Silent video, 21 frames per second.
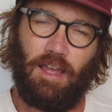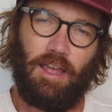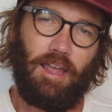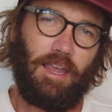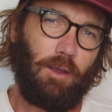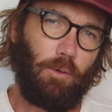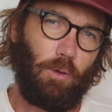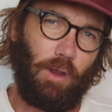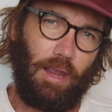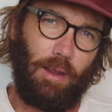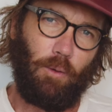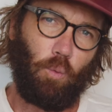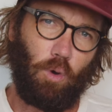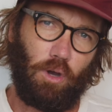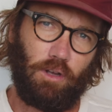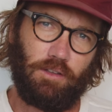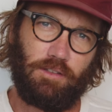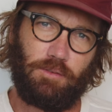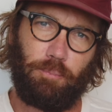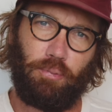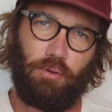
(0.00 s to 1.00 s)
It
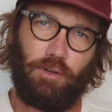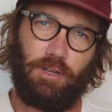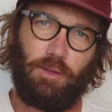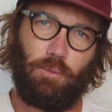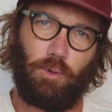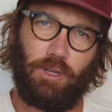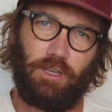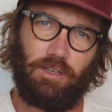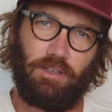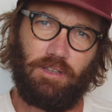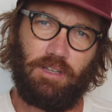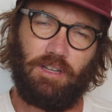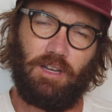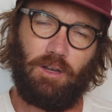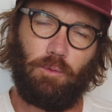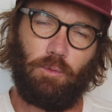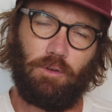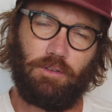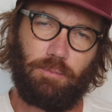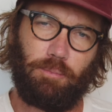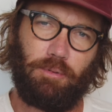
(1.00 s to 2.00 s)
was pretty windy, I
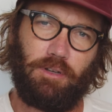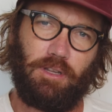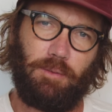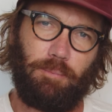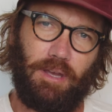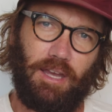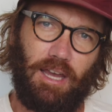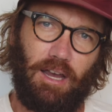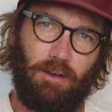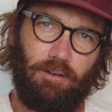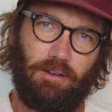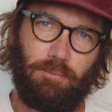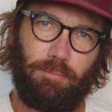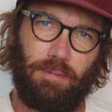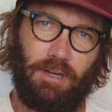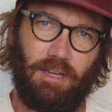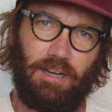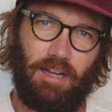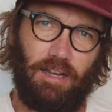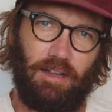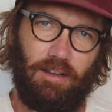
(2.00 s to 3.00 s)
was pretty powered,
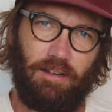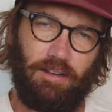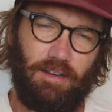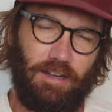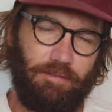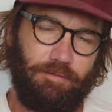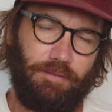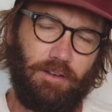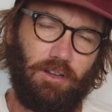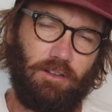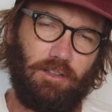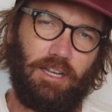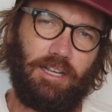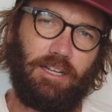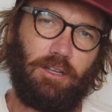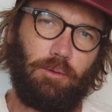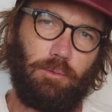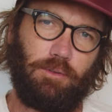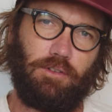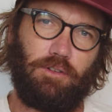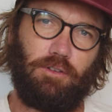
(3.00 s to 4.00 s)
but I felt
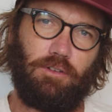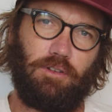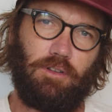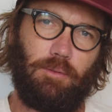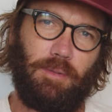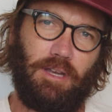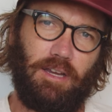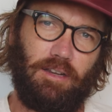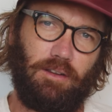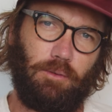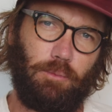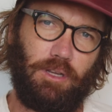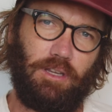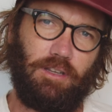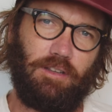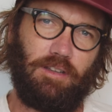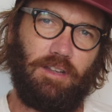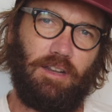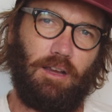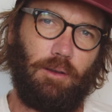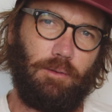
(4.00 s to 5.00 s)
like it was a good amount of
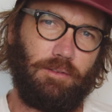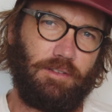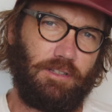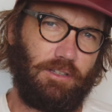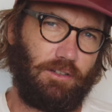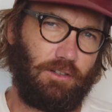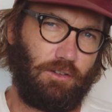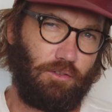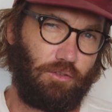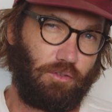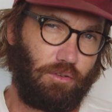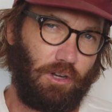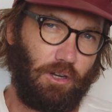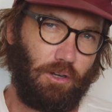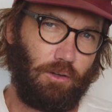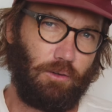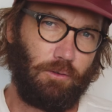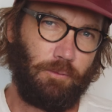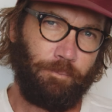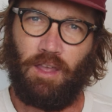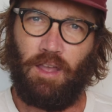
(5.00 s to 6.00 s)
wind and I was in
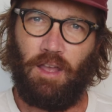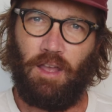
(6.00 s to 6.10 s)
control.